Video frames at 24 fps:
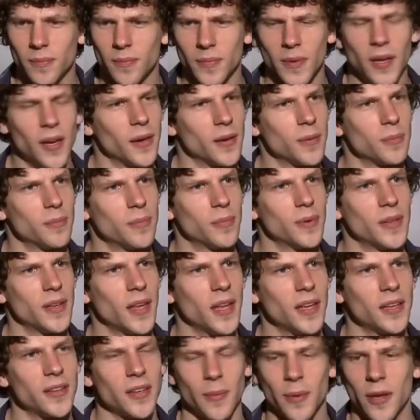yeah, but
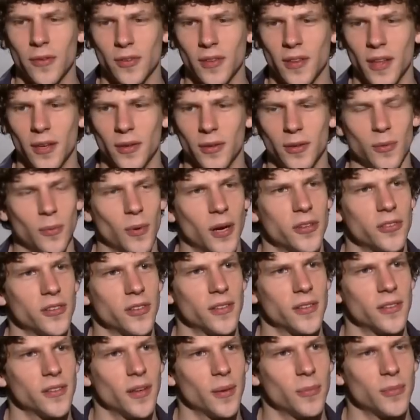anytime after that, you could watch
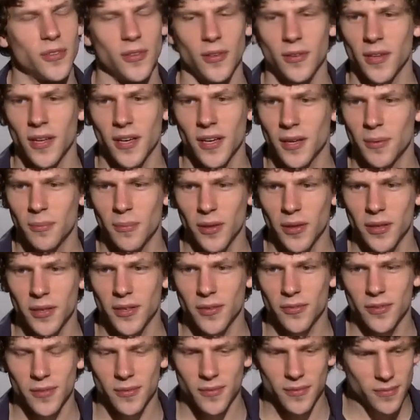it, I'm sure, like on a million
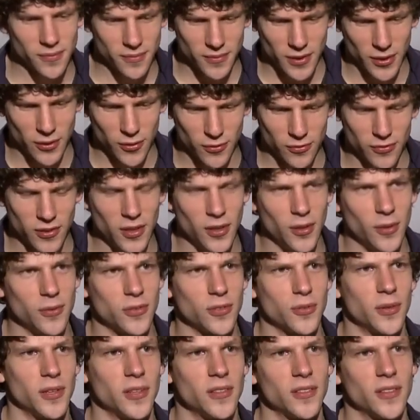different little video
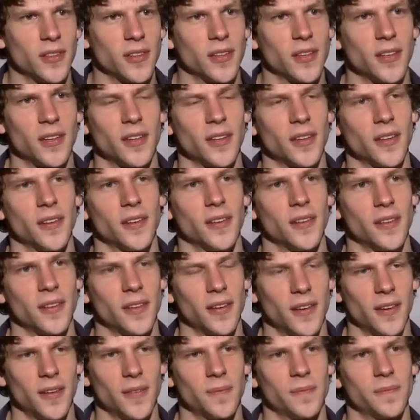screens. Perfect.
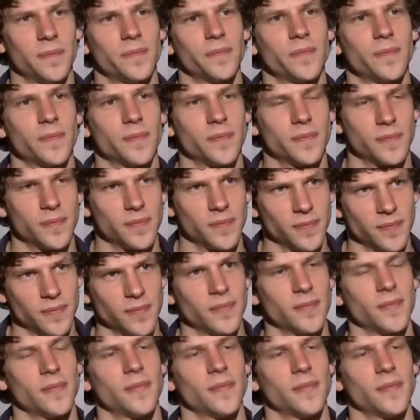Yeah. Perfect. Yes.